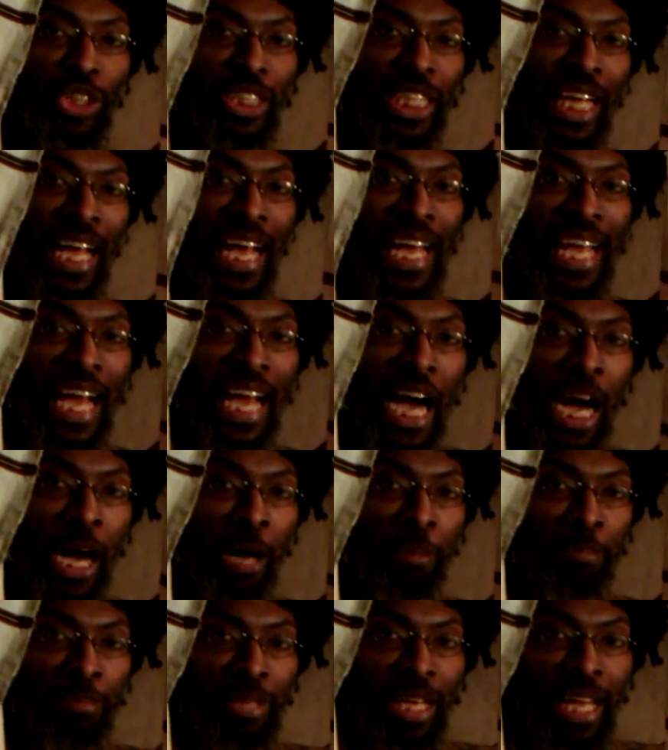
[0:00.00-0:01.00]
Chai
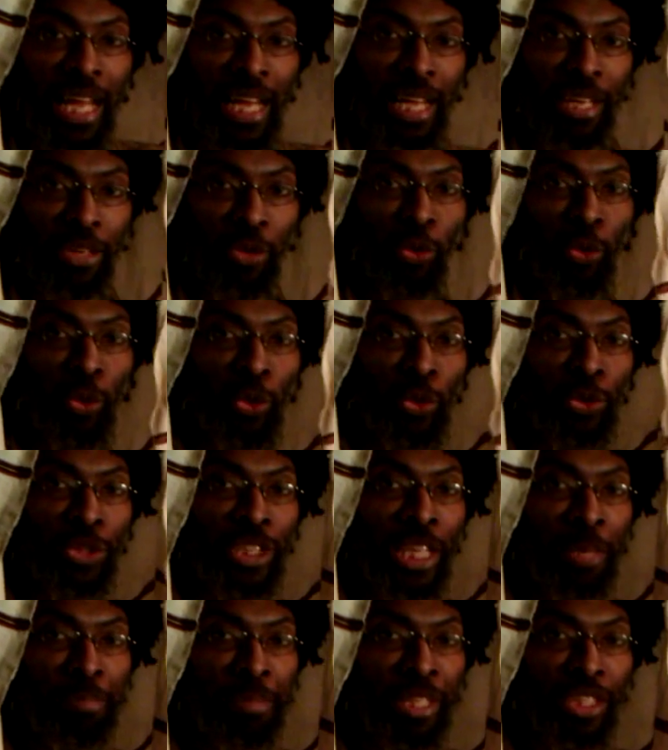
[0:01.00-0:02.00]
Amlak, Hulun
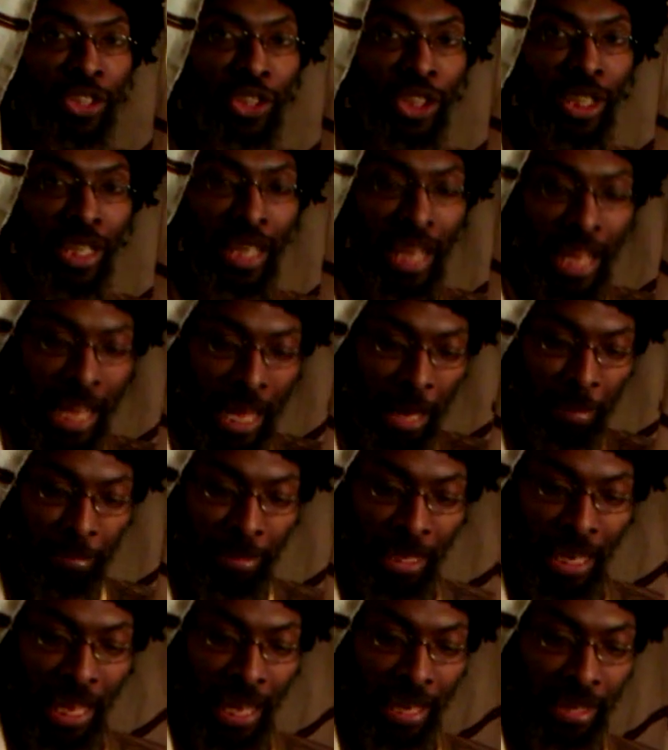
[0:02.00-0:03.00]
Yamichil
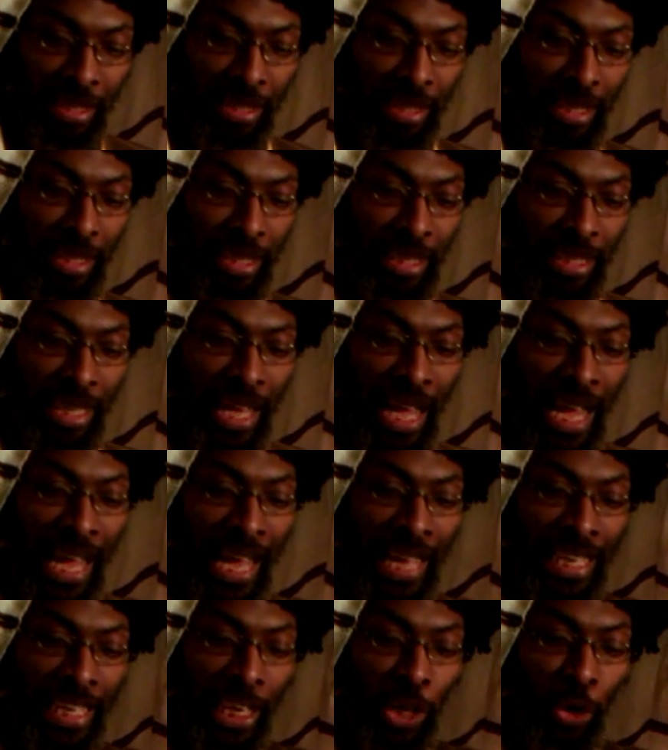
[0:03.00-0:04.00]
Amlak,
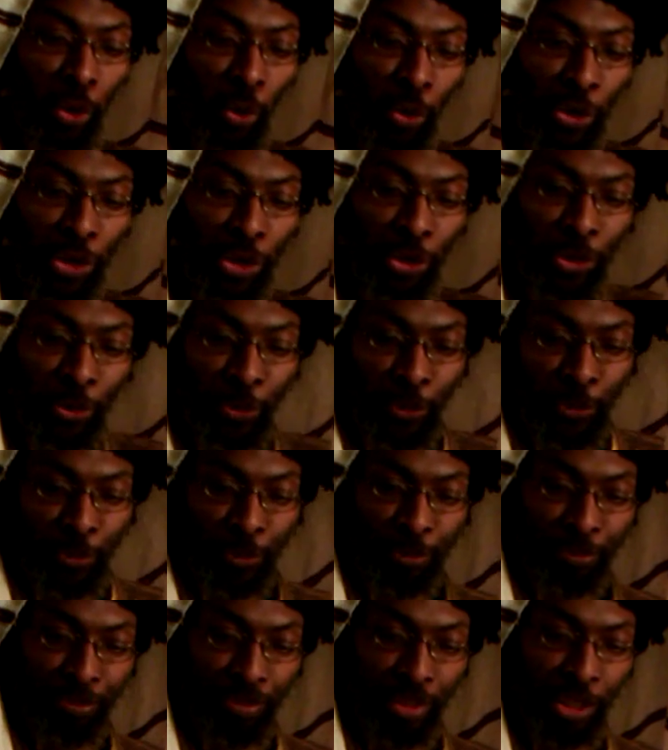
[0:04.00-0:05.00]
Kahile Kulu.
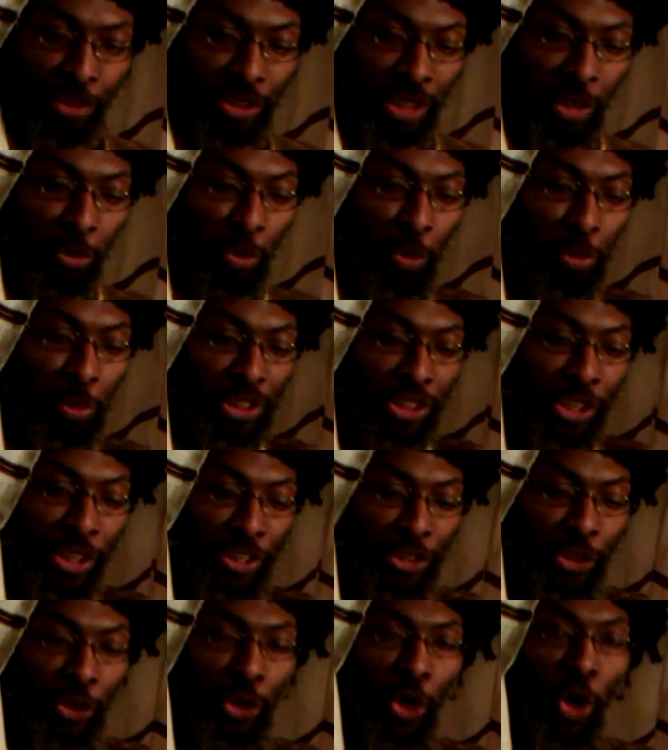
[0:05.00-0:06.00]
You know what I'm saying? We must
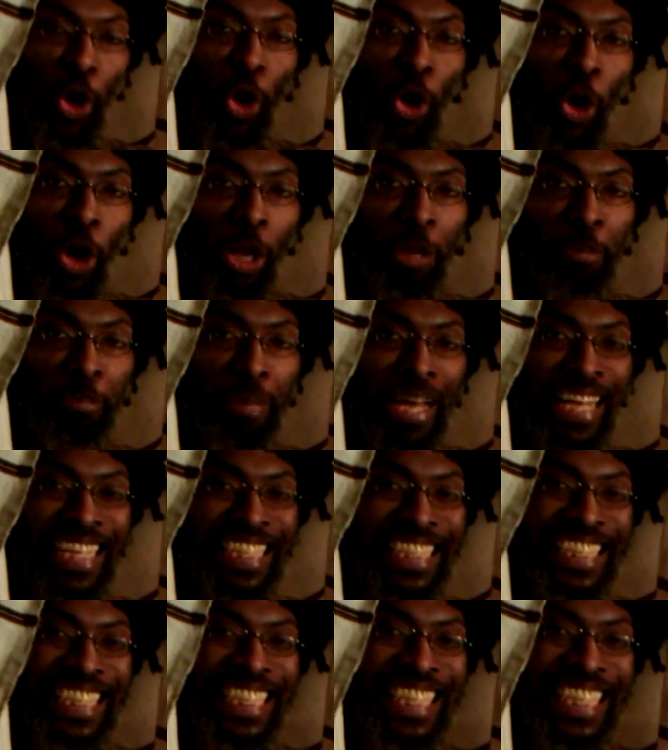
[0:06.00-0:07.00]
look to the
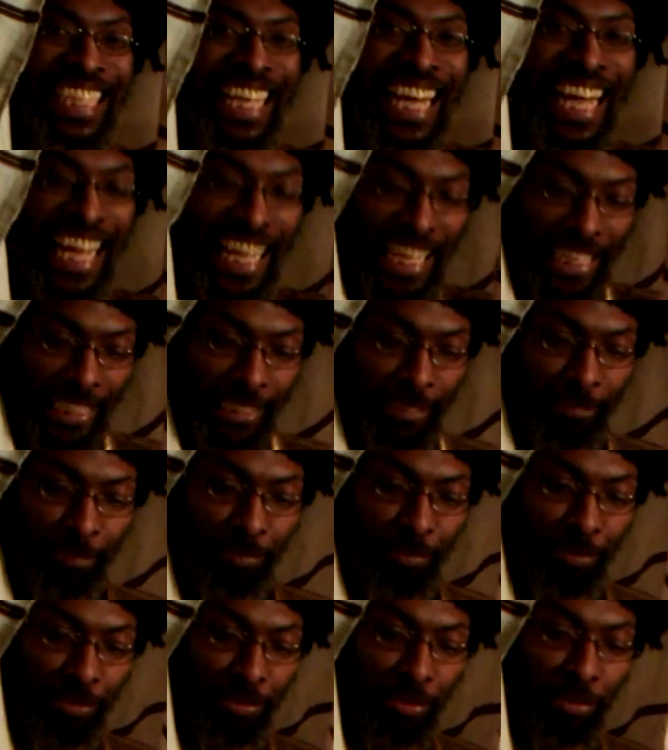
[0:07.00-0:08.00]
Almighty God
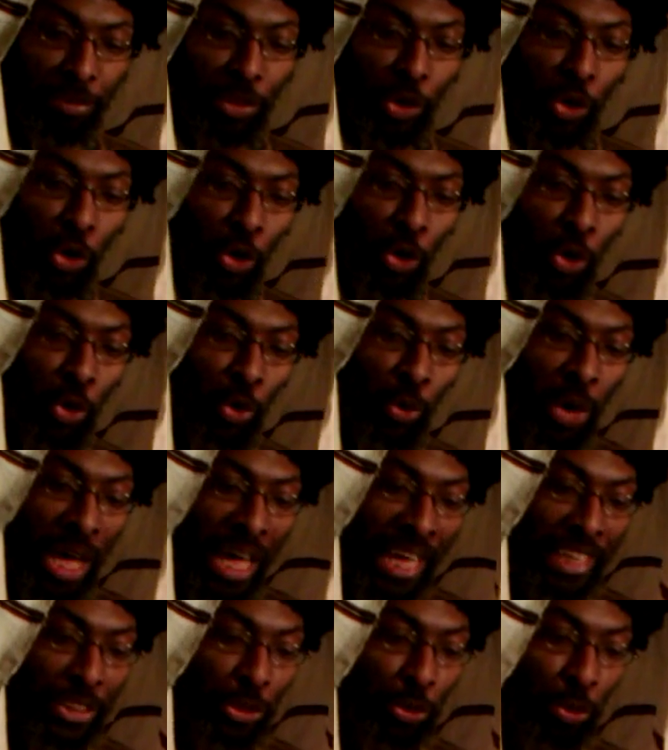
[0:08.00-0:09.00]
who
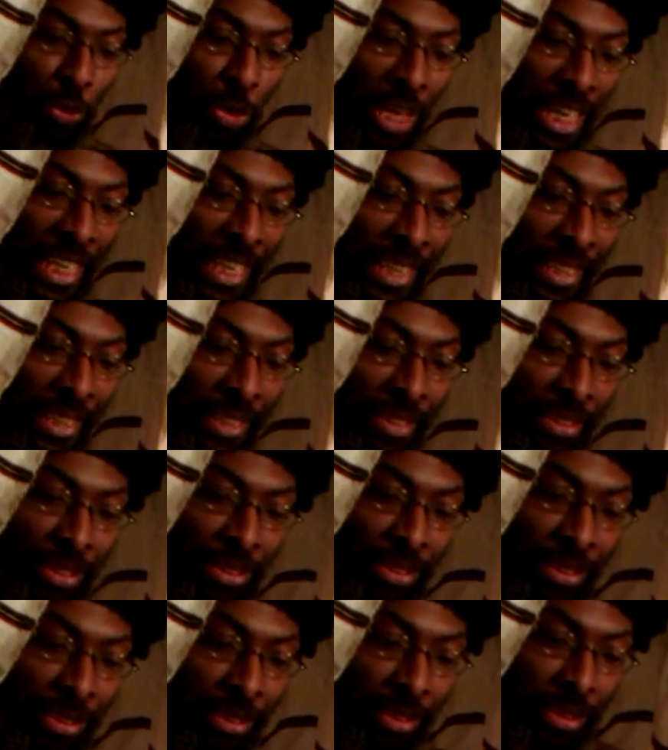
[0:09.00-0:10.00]
has raised
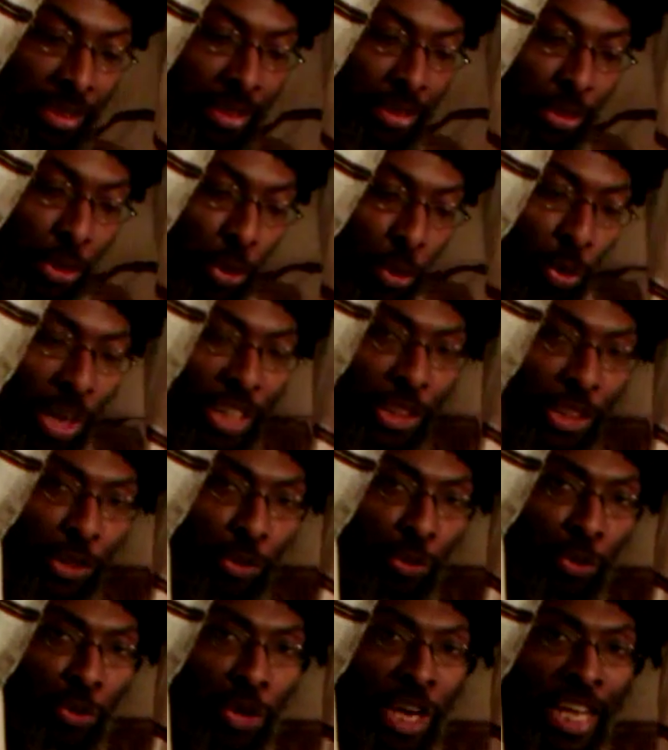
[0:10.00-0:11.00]

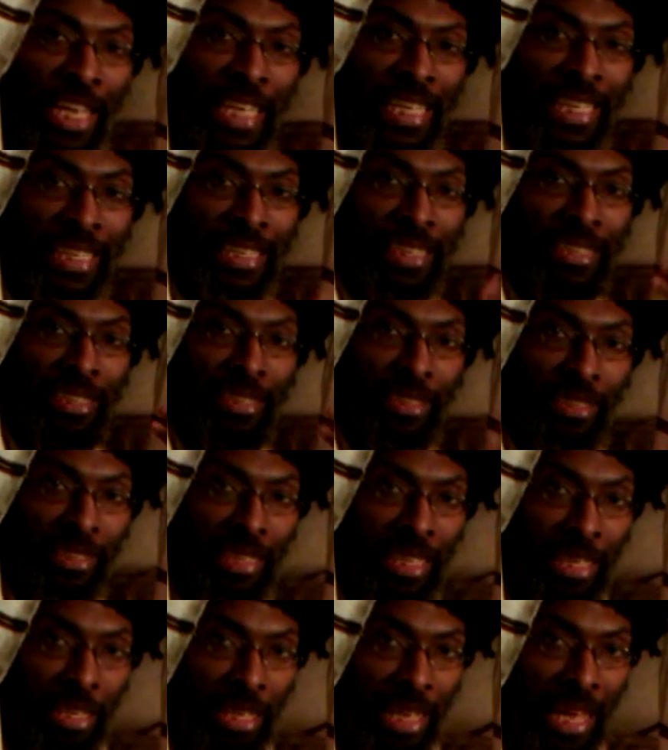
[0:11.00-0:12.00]

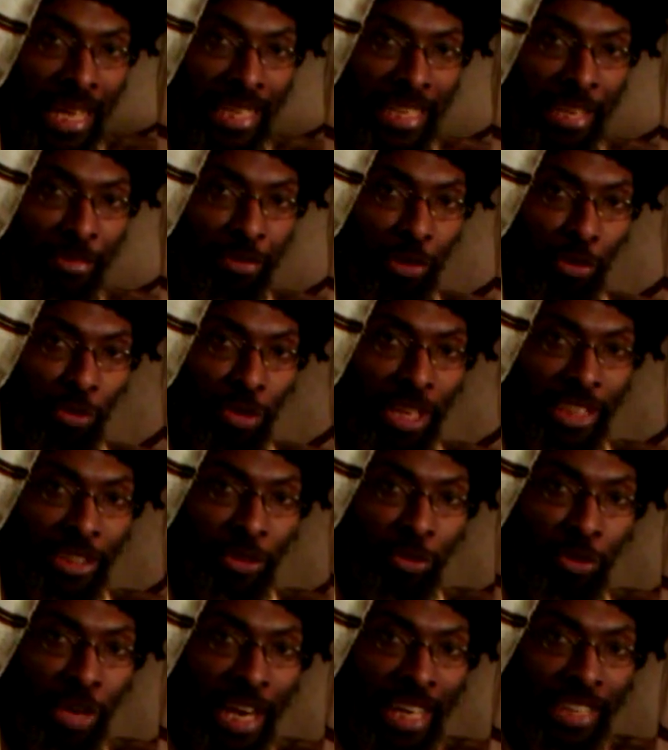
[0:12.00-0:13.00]
that idea of the
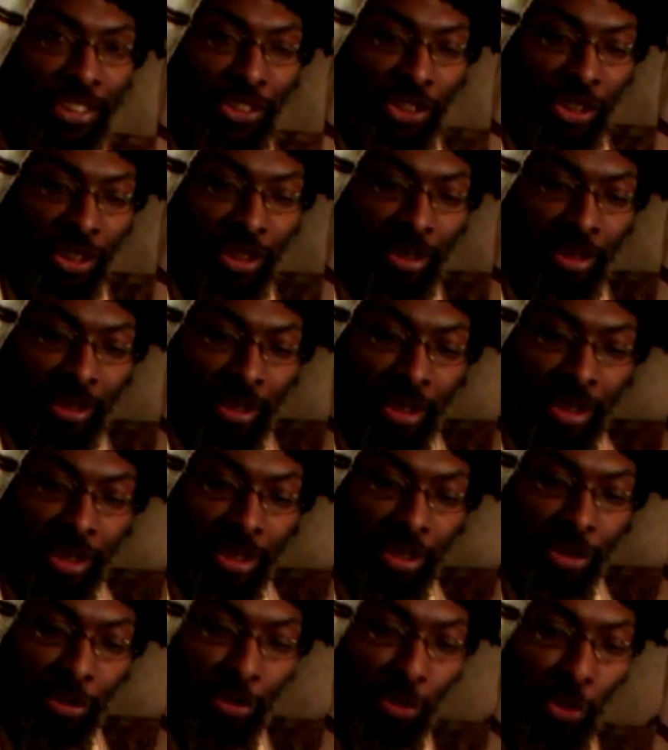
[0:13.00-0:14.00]
resurrection,
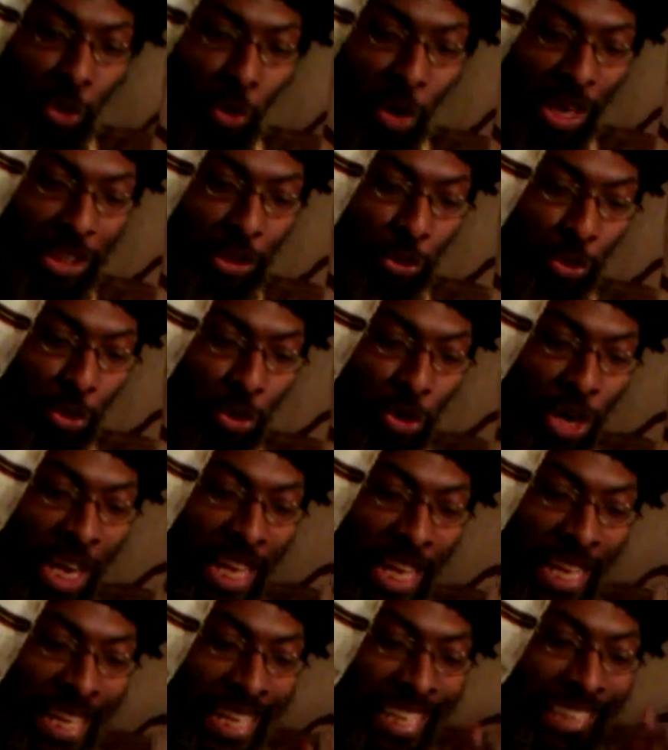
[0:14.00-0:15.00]
who has
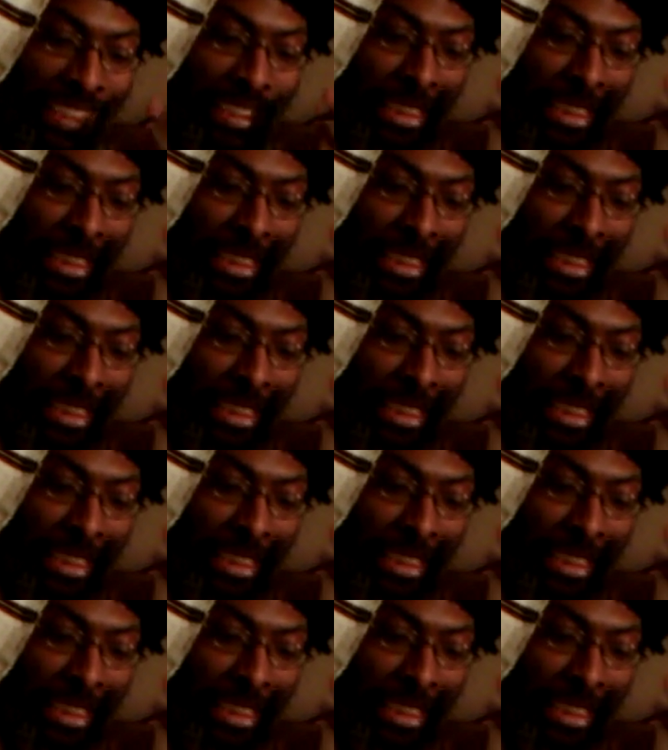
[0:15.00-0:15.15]
raised